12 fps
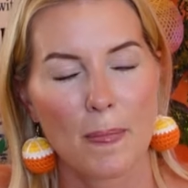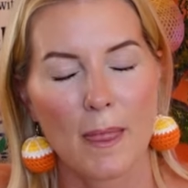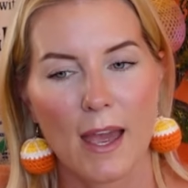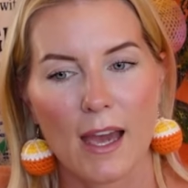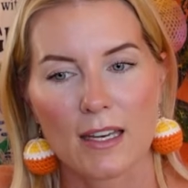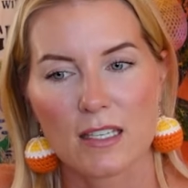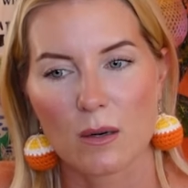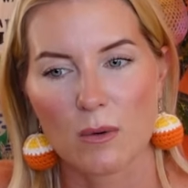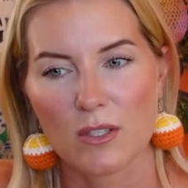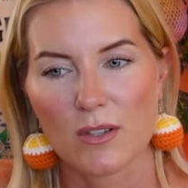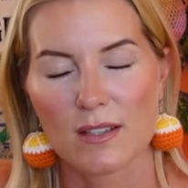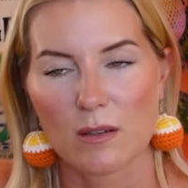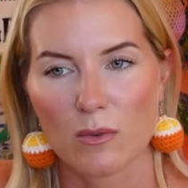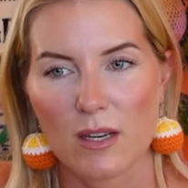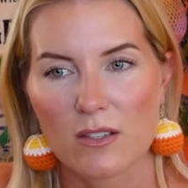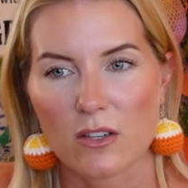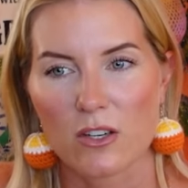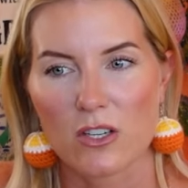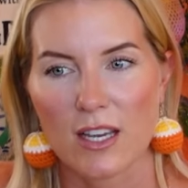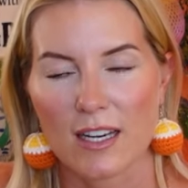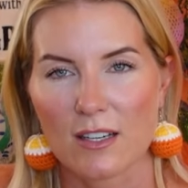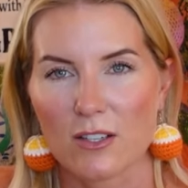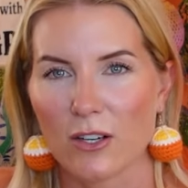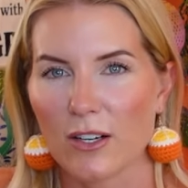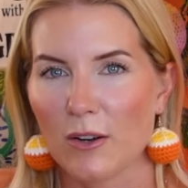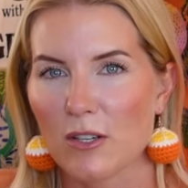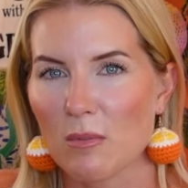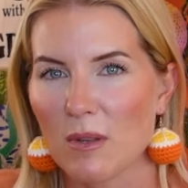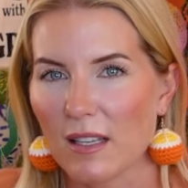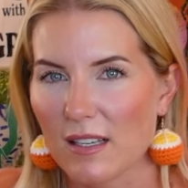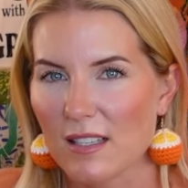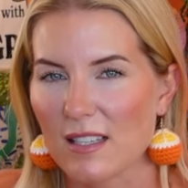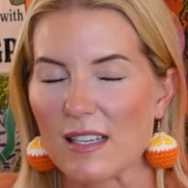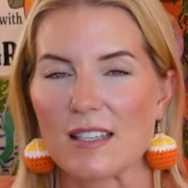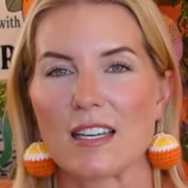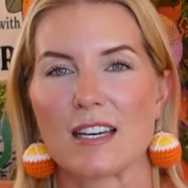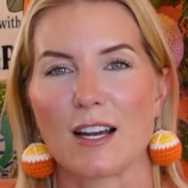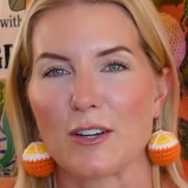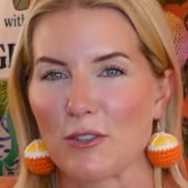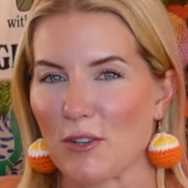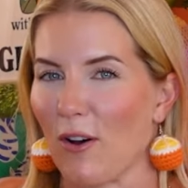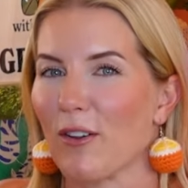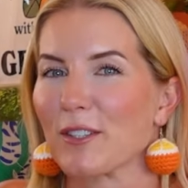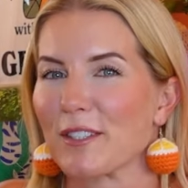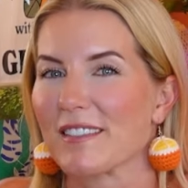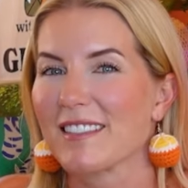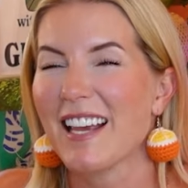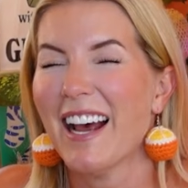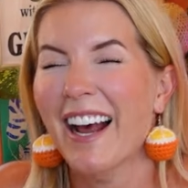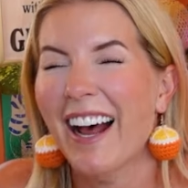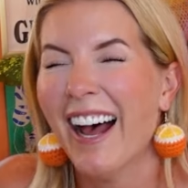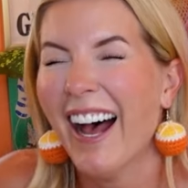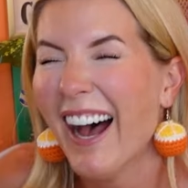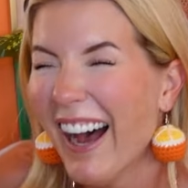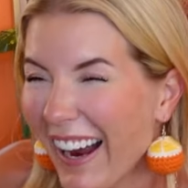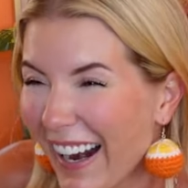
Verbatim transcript: And we were doing some research and it turned out to be like $1,600.